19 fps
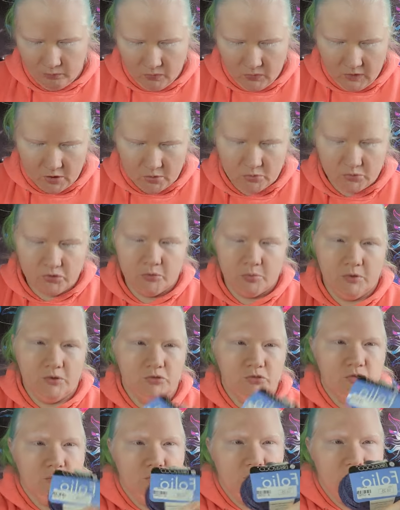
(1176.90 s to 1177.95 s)
there was
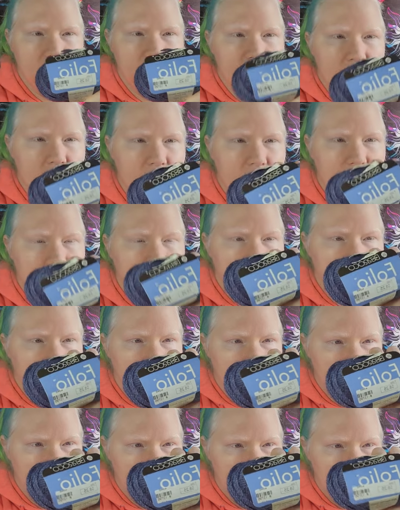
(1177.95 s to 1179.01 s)
supposed to be
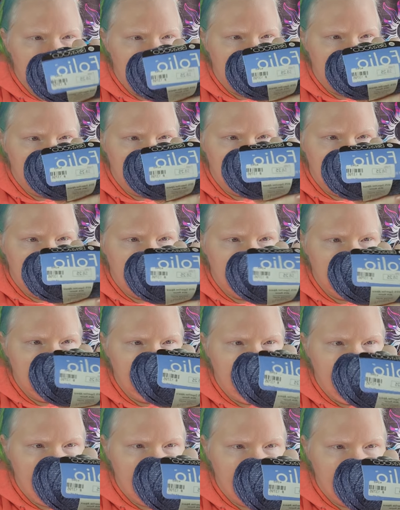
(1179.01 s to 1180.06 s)
two
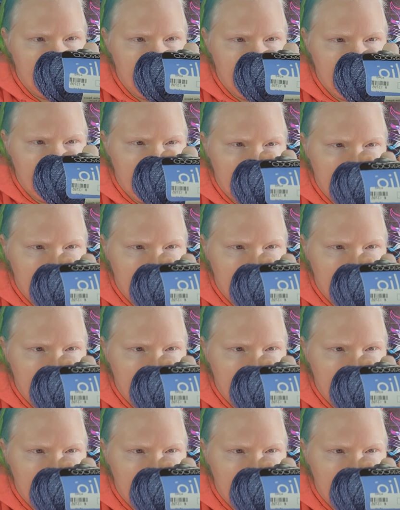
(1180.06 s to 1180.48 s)
balls of